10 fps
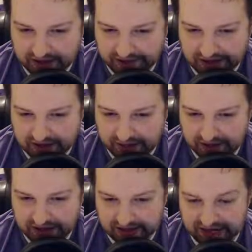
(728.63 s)
and
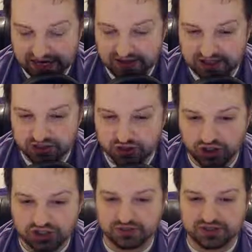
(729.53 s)
they had these
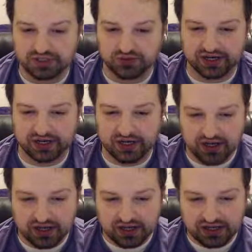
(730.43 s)
charge up skills where
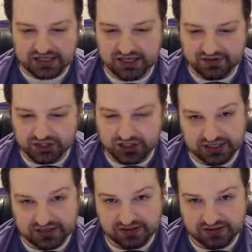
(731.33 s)
instead of just,